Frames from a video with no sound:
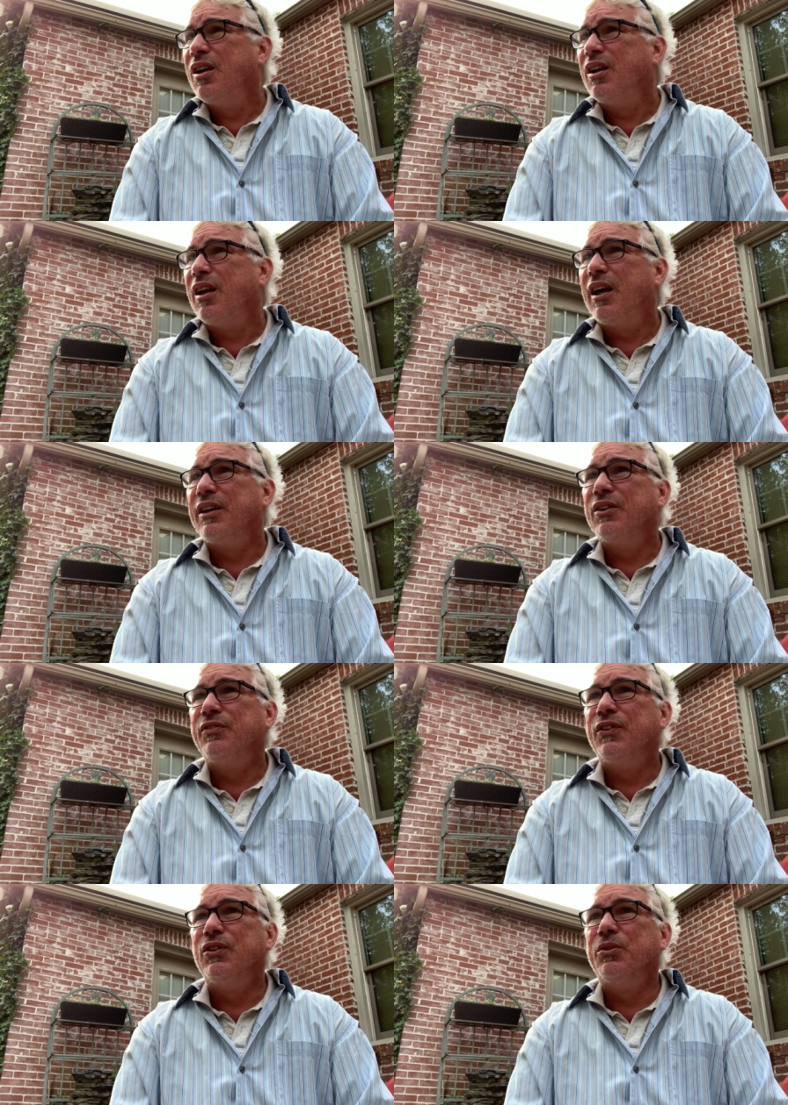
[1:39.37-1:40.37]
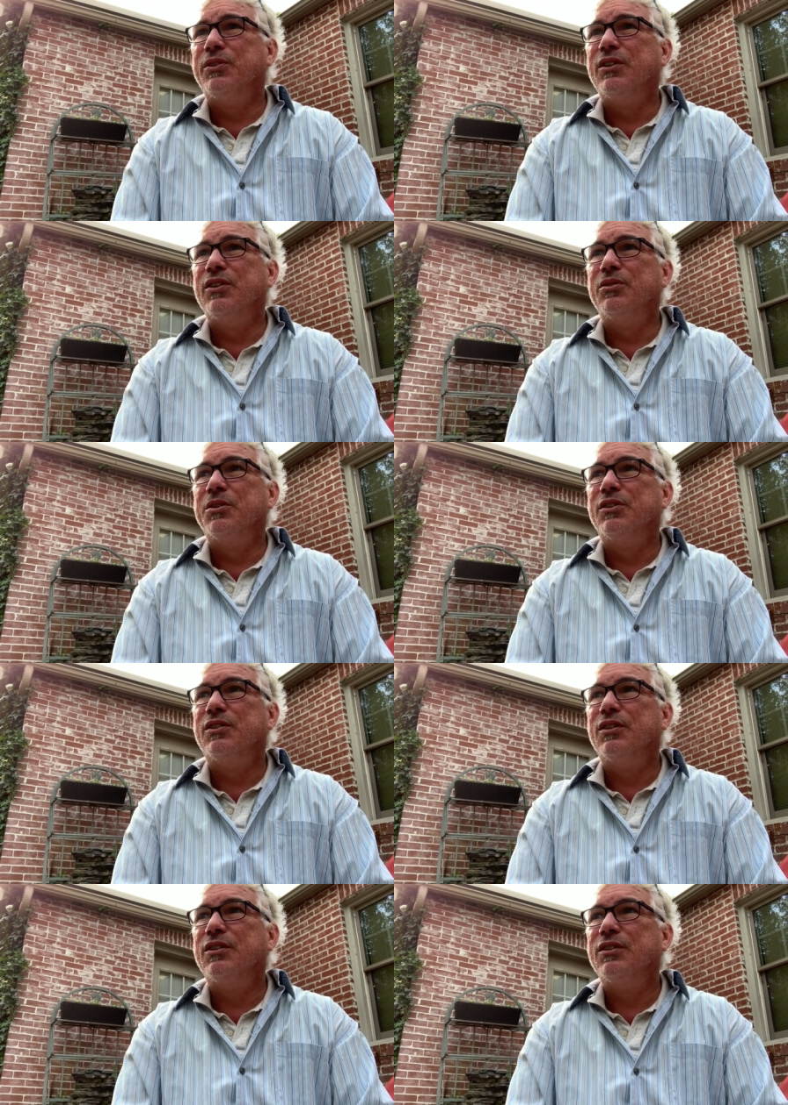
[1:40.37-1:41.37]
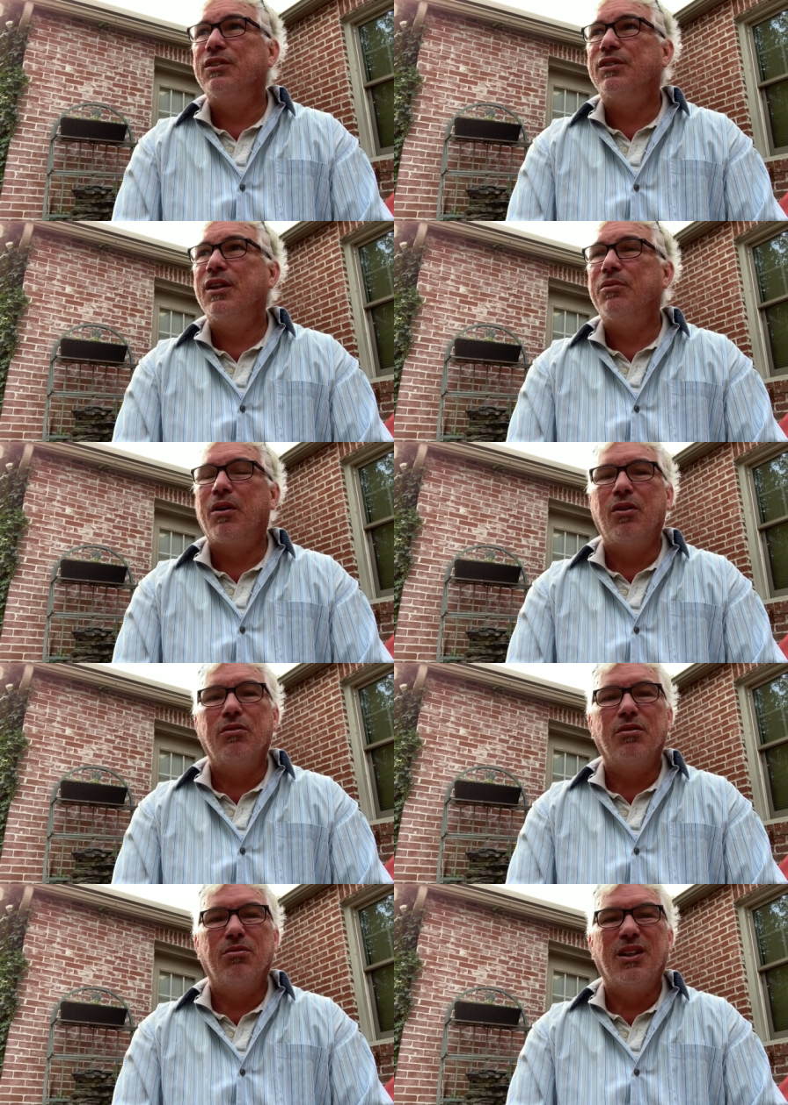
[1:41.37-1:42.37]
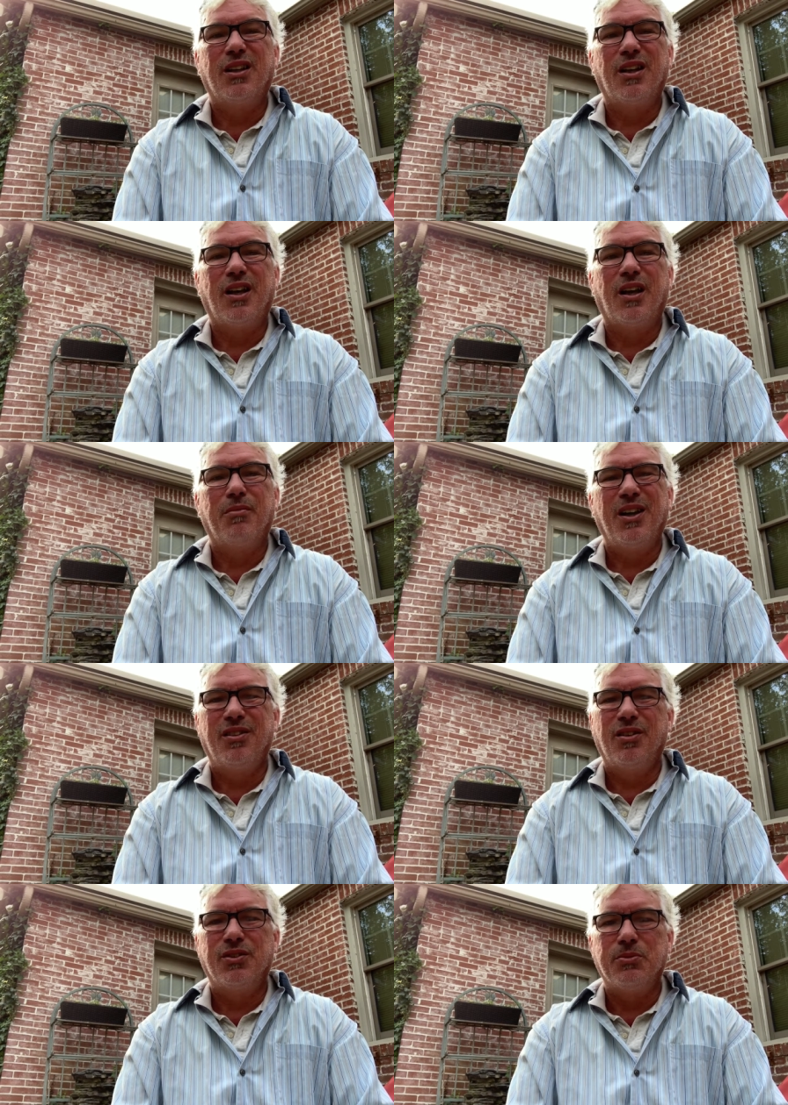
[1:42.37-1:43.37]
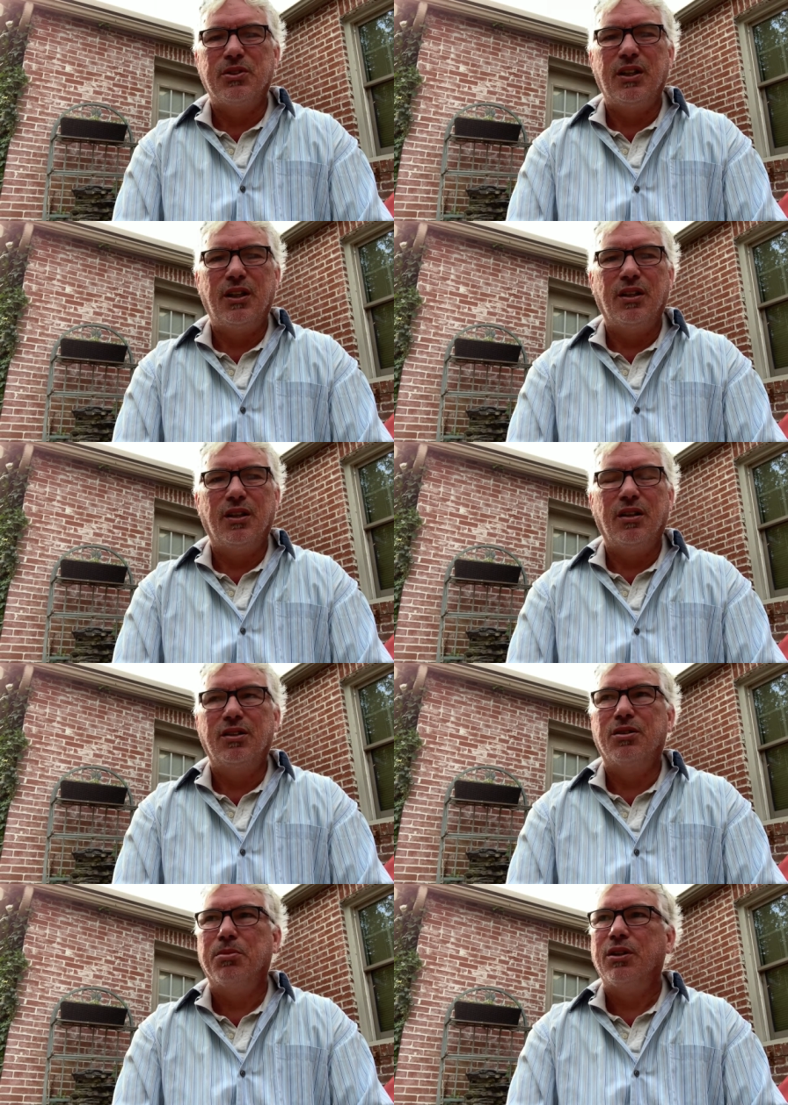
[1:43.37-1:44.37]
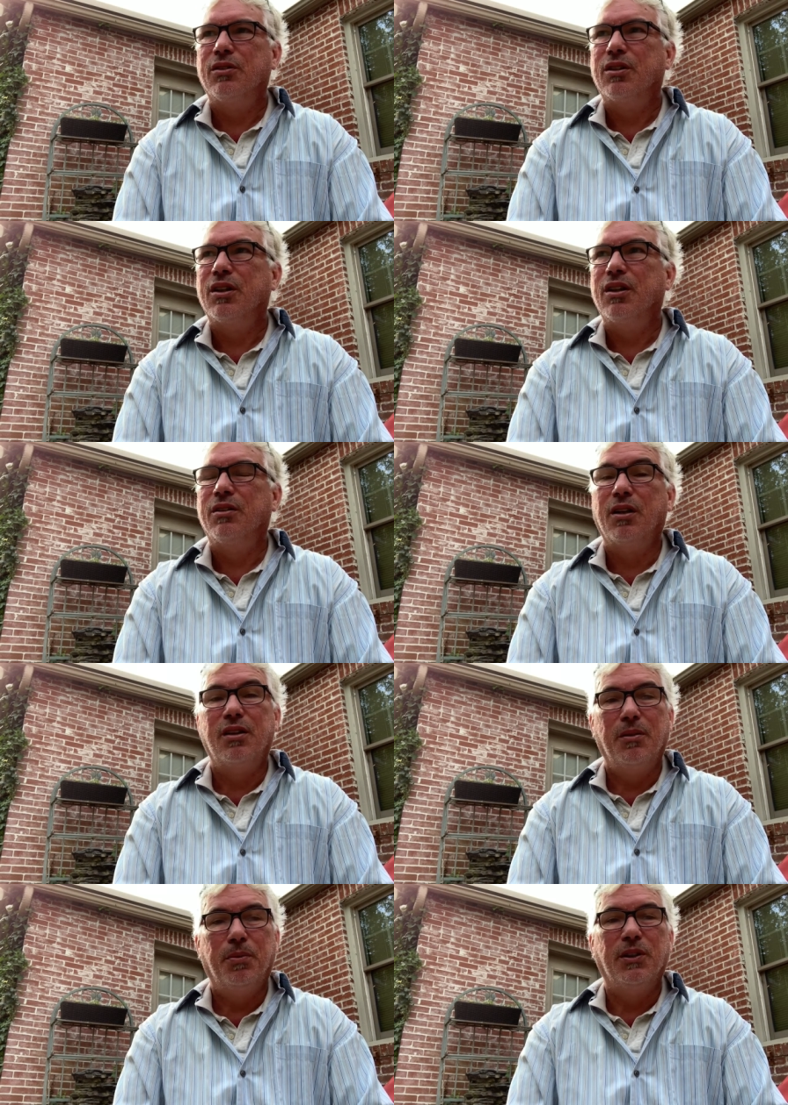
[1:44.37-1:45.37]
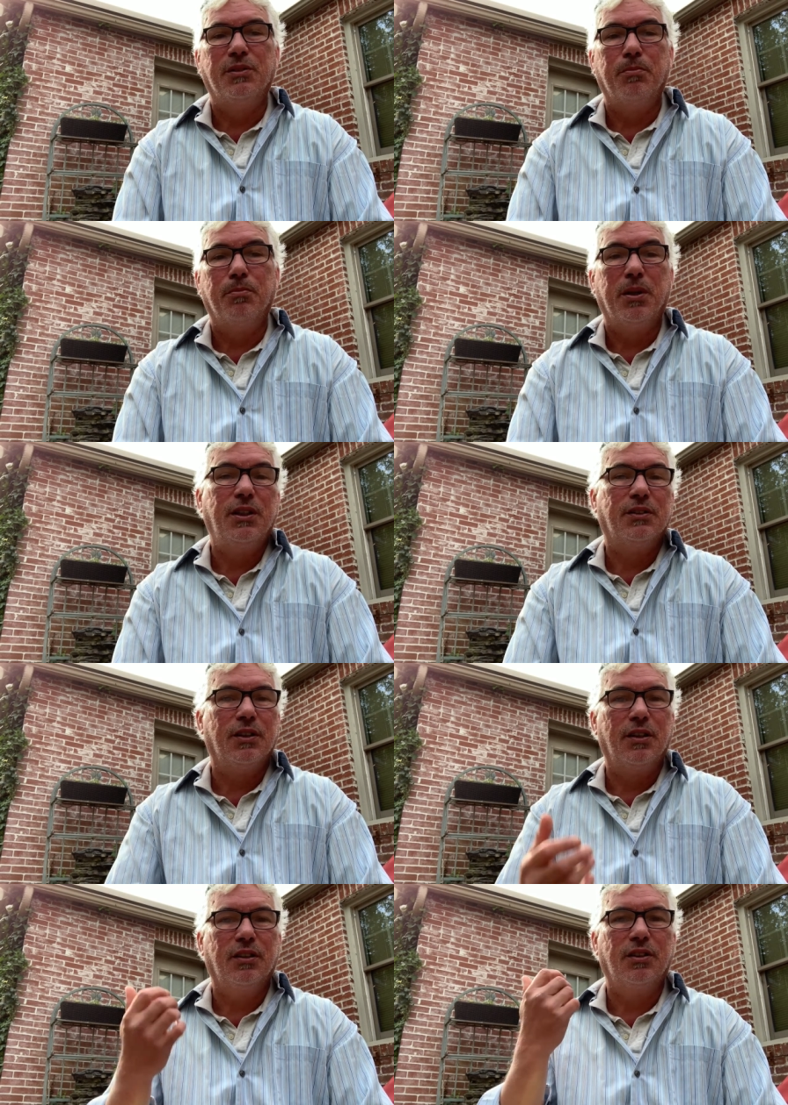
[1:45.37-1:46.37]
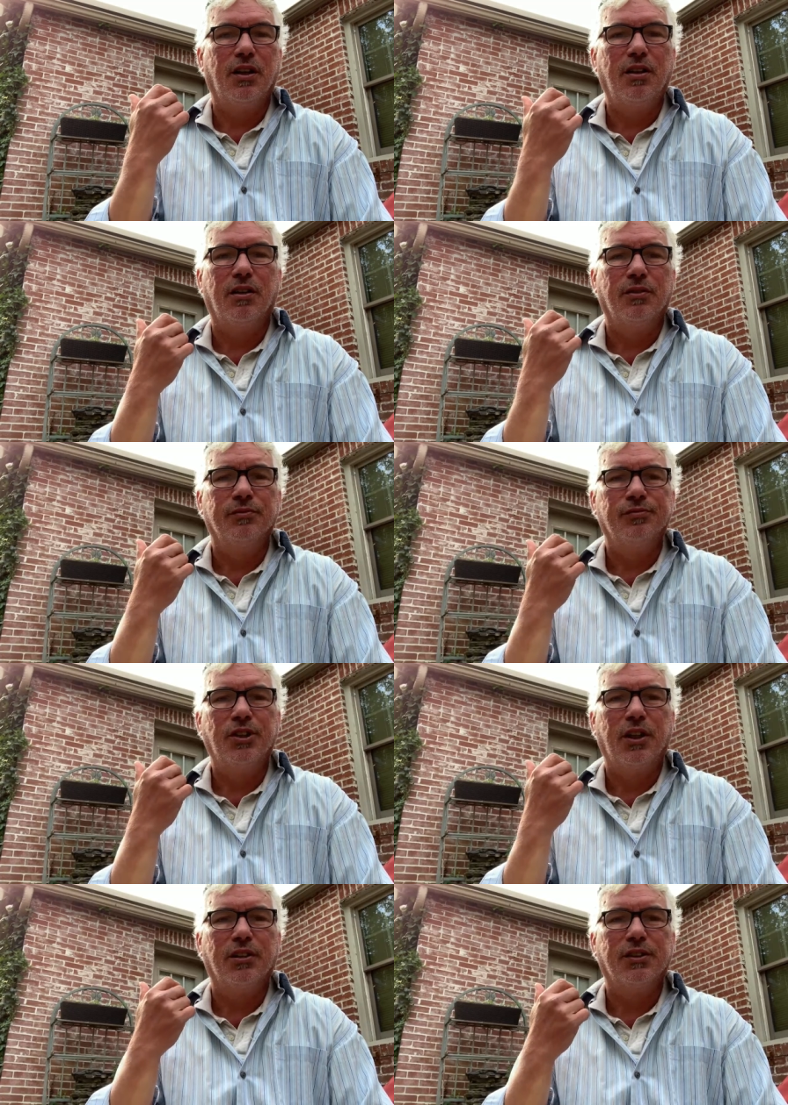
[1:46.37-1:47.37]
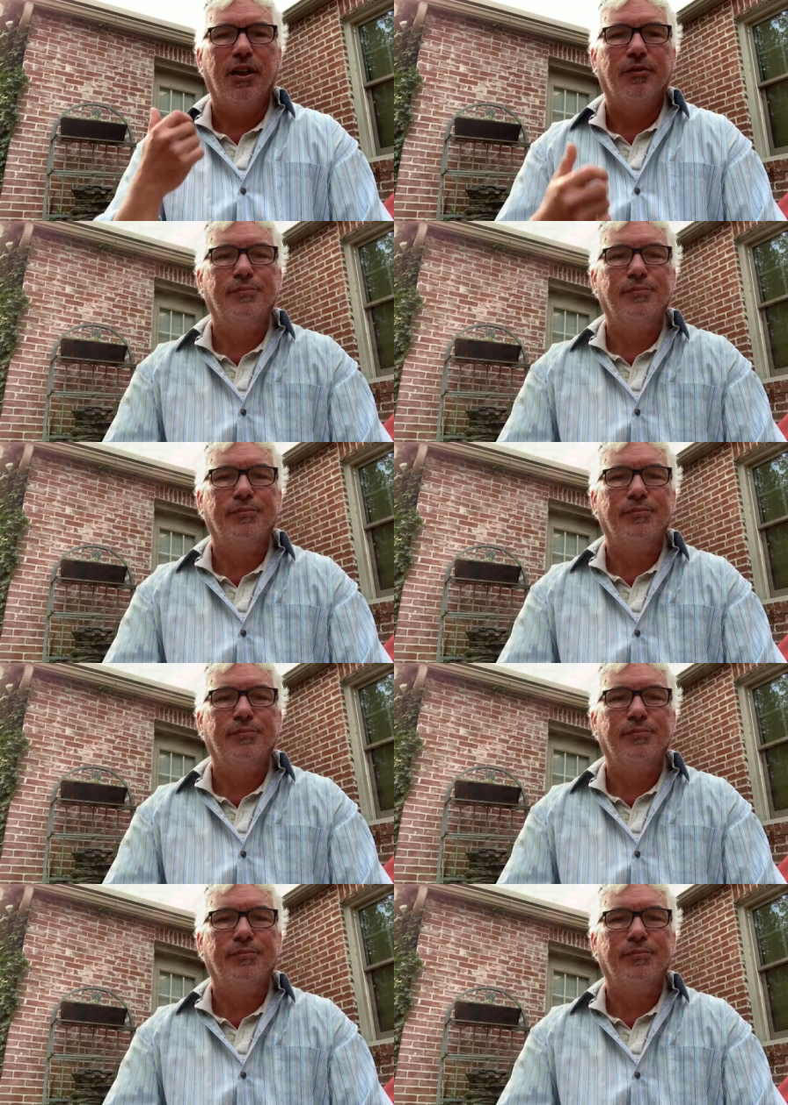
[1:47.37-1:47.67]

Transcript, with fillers: Not gonna fool with the new ones. Just keep rolling with what I got. I might throw some seed in, they should be okay. I did put beets in yesterday. Here, check this out.